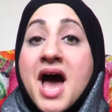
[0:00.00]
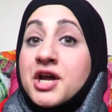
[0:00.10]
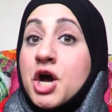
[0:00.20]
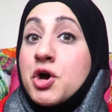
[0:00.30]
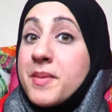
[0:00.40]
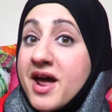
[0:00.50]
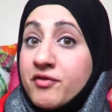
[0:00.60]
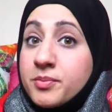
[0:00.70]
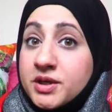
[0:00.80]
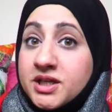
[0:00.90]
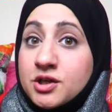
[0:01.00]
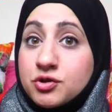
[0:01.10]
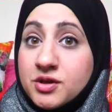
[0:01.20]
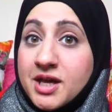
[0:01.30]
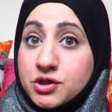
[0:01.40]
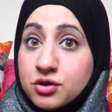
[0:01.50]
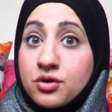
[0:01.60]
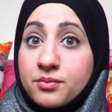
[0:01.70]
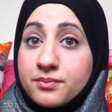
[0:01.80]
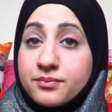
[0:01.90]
and I hope everybody can do that too.